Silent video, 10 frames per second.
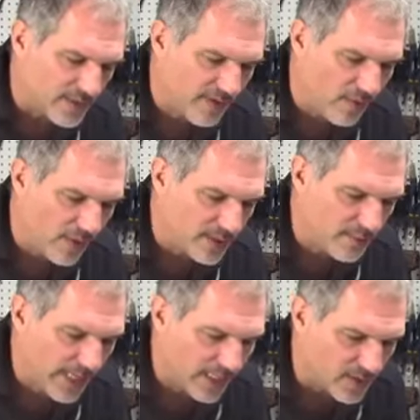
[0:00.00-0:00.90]
If I wanted to
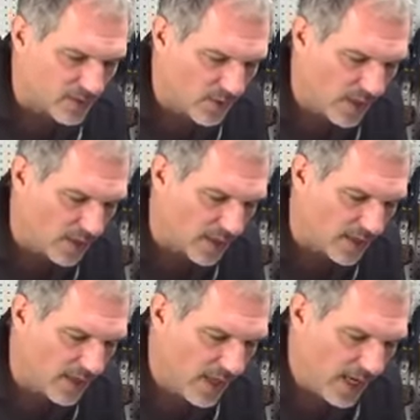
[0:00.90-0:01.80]
make it
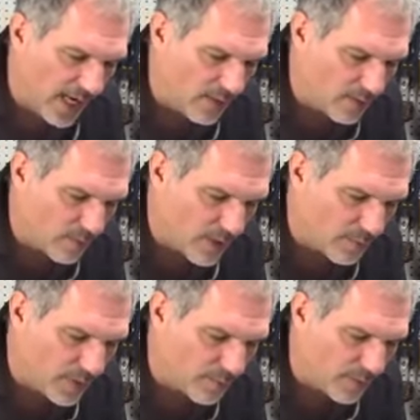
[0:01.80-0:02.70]
stronger, I would want to
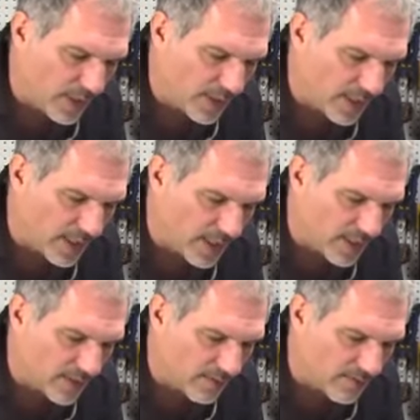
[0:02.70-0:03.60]
put Bondic
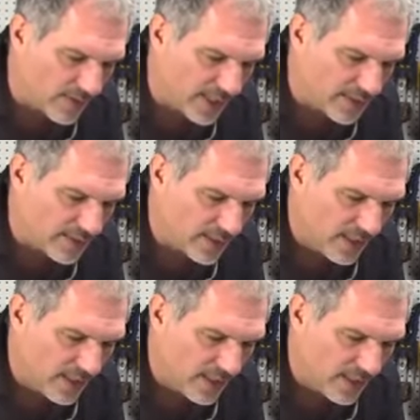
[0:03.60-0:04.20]
on the front